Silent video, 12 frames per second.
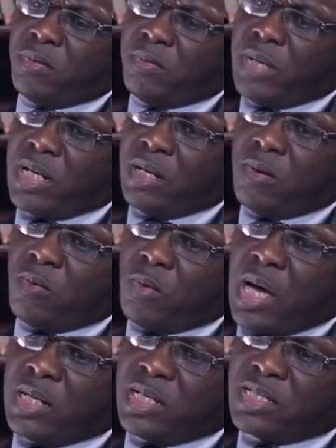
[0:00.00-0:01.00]
but
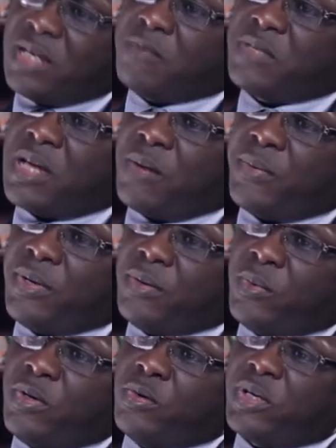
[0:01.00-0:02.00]
at the same time,
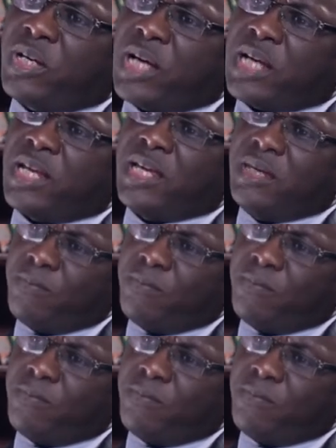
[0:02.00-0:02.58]
we're looking at the